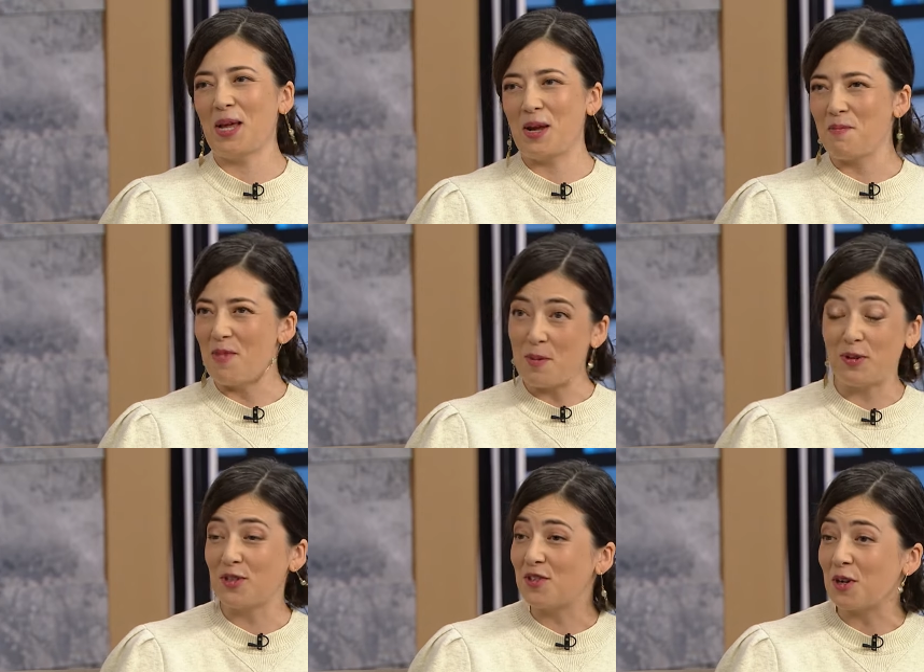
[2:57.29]
like
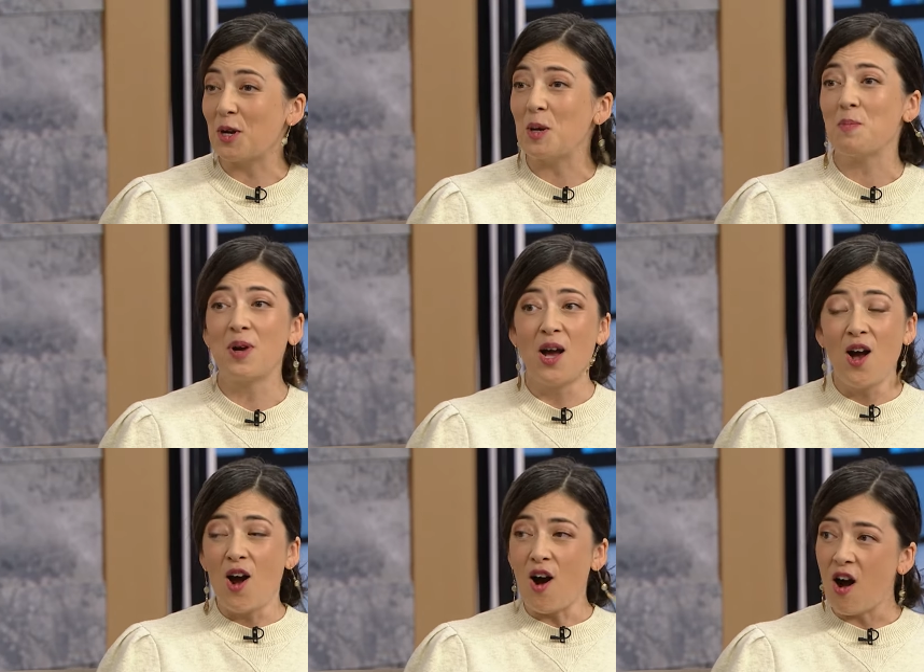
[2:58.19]
maple syrup,
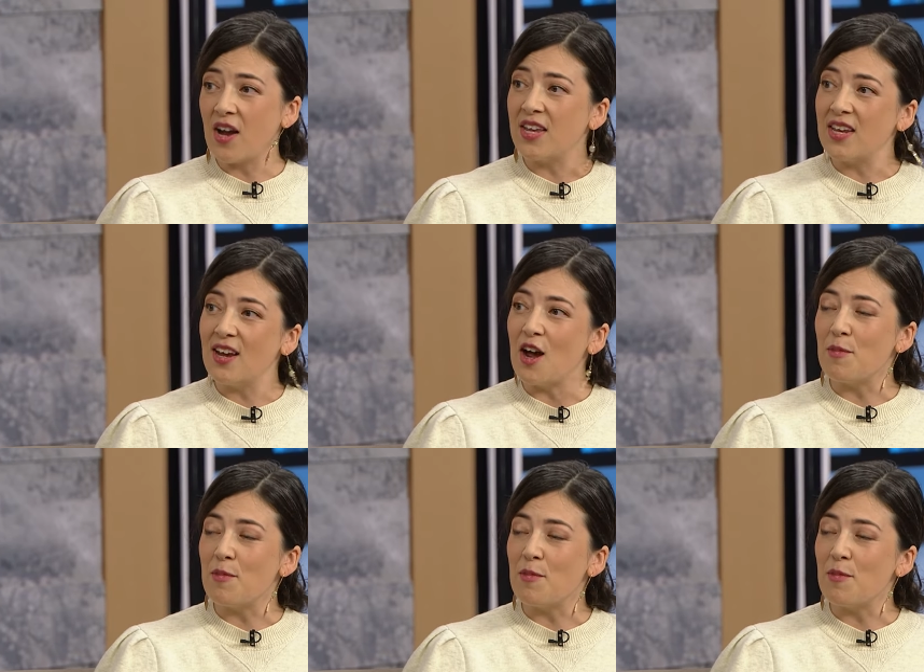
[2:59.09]
hockey.